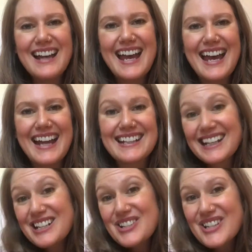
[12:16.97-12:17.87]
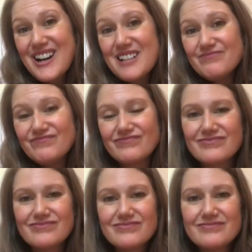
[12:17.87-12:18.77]
and getting you started.
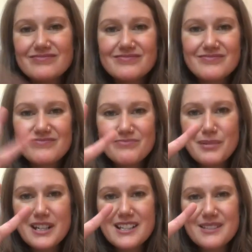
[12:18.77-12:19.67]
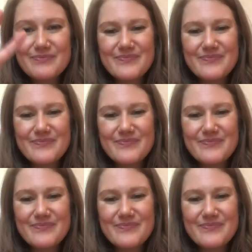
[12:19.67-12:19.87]
Peace.